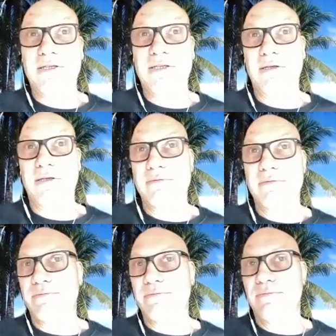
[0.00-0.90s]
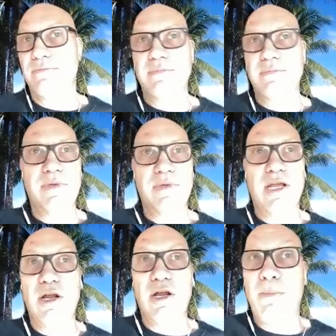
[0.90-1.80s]
I'm
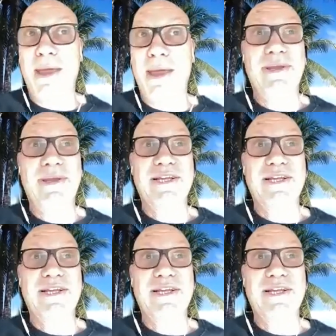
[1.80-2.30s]
not a salesman,